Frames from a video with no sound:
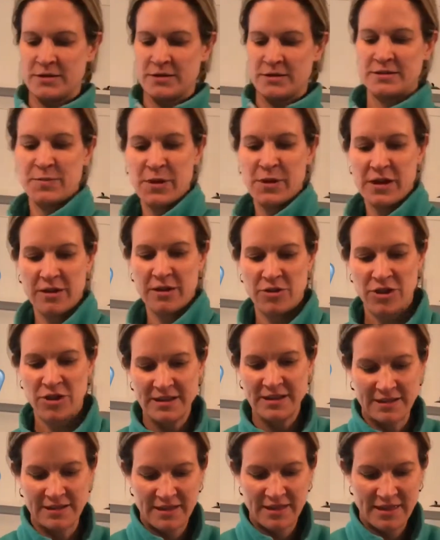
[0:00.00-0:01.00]
Apologize.
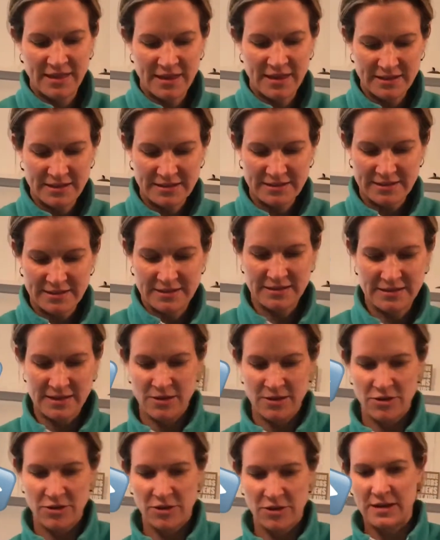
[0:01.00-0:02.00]
This is
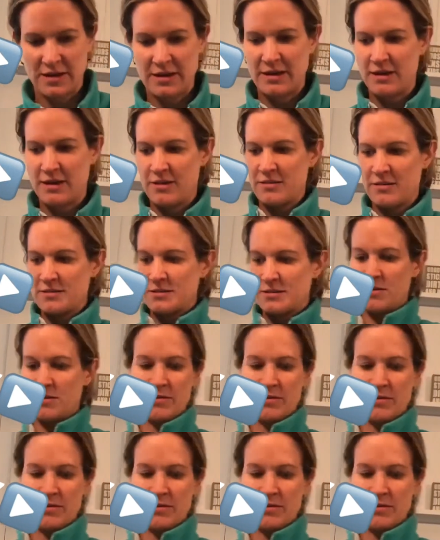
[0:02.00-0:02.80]
actually in here. So